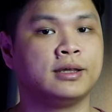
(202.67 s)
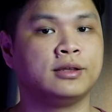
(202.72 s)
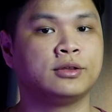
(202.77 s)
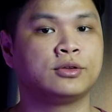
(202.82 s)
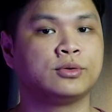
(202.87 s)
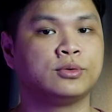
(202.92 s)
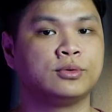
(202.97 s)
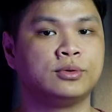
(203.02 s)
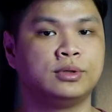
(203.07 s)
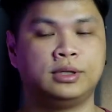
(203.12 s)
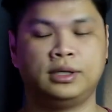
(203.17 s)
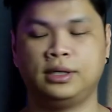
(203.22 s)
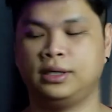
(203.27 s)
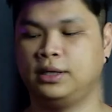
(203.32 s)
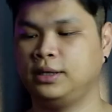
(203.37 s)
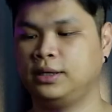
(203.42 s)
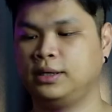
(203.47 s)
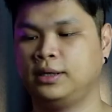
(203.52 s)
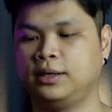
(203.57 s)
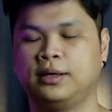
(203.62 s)
into
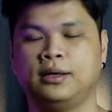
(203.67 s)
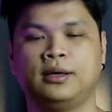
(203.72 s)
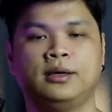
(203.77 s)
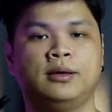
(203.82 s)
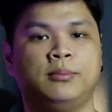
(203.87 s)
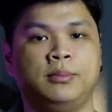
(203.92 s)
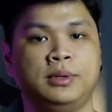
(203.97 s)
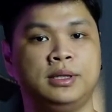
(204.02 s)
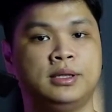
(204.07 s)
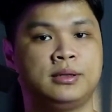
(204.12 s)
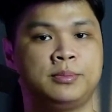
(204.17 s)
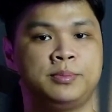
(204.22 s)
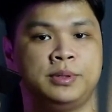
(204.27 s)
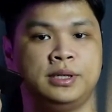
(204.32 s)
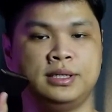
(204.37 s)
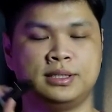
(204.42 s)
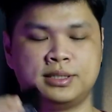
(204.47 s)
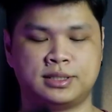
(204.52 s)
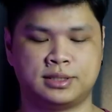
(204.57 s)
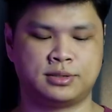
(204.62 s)
the middle
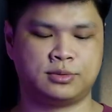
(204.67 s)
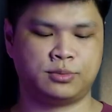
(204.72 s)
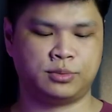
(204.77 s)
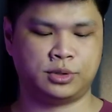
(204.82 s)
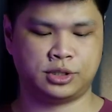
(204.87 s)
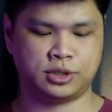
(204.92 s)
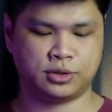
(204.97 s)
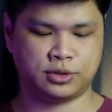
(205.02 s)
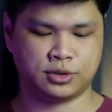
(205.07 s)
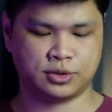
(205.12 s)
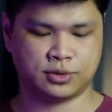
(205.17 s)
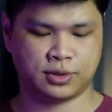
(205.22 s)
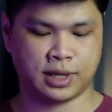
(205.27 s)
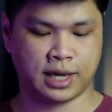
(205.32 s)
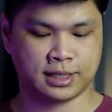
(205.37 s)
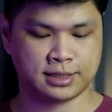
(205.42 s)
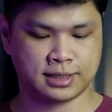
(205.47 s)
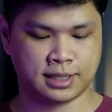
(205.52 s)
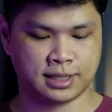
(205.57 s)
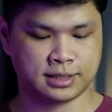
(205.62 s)
piece, which also
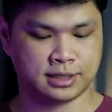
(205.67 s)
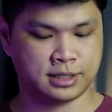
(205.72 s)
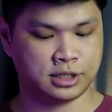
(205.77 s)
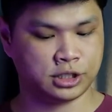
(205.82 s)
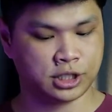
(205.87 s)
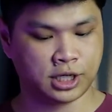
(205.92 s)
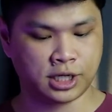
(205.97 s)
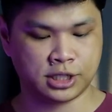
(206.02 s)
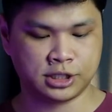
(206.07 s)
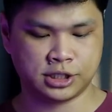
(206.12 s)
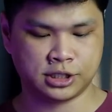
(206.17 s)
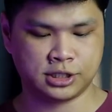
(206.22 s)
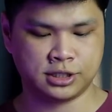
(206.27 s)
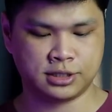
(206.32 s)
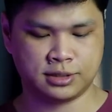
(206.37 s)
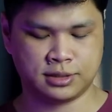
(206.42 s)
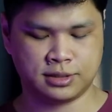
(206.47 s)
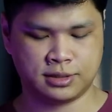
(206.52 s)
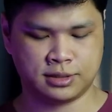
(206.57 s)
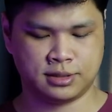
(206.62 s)
acts as the charger,
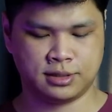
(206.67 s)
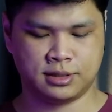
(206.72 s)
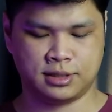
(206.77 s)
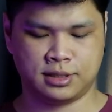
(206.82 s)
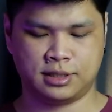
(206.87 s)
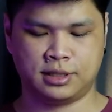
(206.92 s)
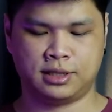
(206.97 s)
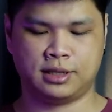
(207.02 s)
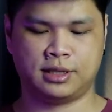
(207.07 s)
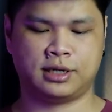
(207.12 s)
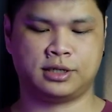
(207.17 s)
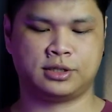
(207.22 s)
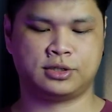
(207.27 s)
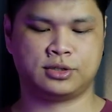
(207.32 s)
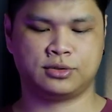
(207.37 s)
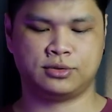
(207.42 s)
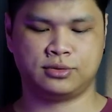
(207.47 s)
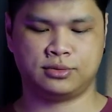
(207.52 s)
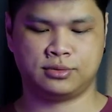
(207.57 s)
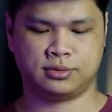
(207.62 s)
like
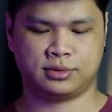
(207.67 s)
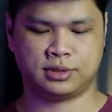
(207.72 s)
so.